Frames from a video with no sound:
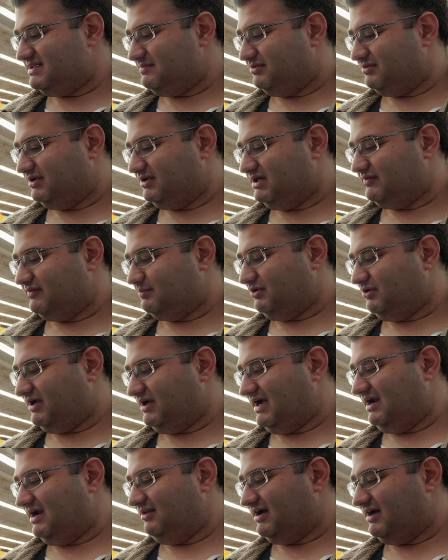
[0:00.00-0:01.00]
believable
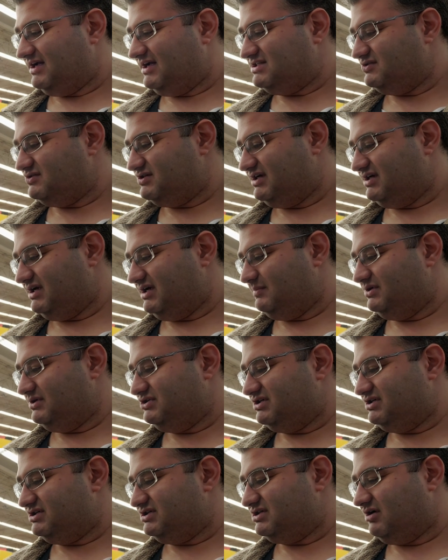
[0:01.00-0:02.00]
headlines using
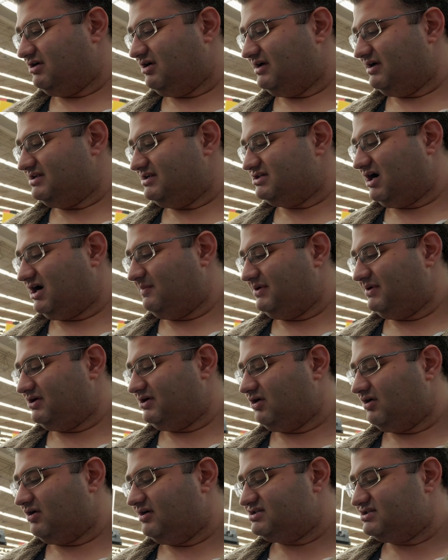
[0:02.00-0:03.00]
image and
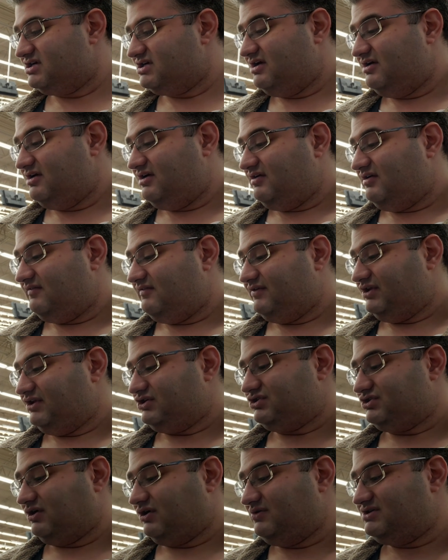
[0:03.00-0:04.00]
topic cards for the
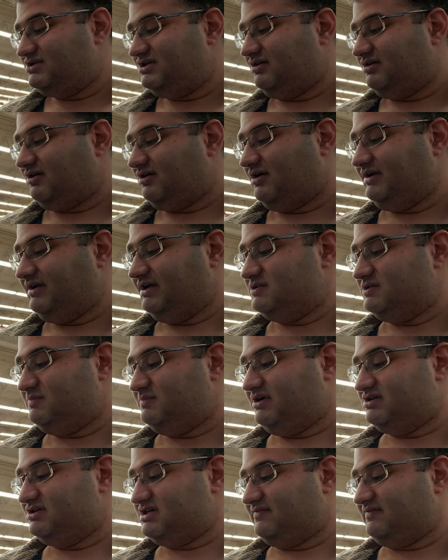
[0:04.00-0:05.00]
chosen audience,
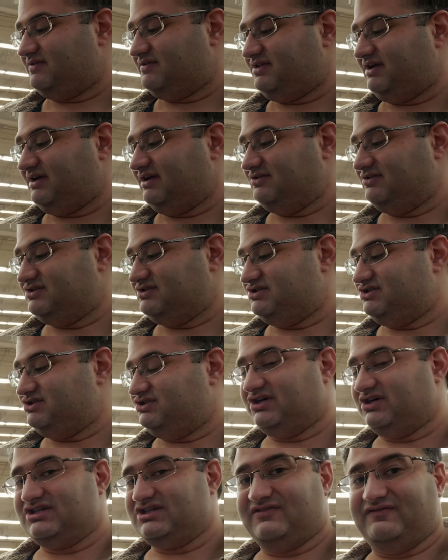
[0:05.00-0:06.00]
because everything else is
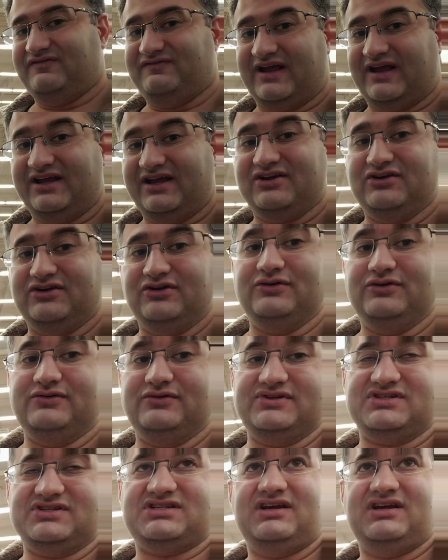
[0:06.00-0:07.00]
just fake
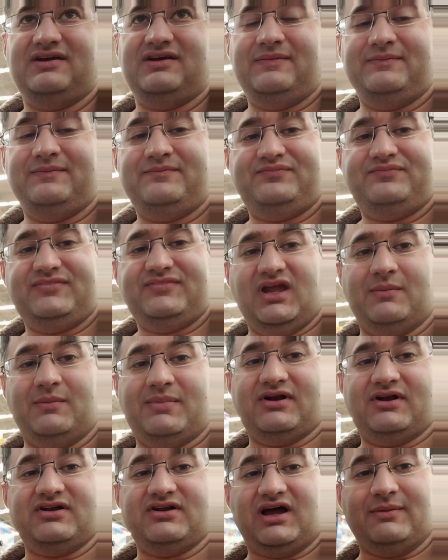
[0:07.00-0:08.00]
news.
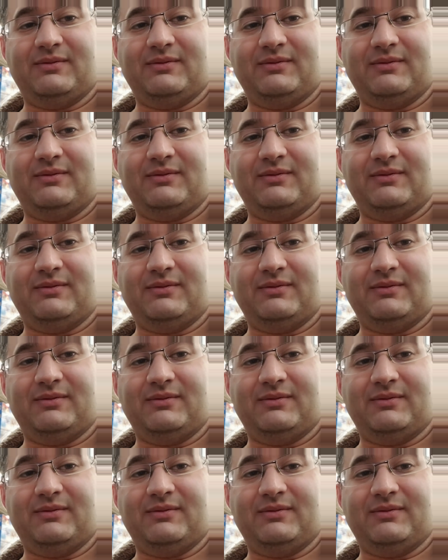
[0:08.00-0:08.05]
I'm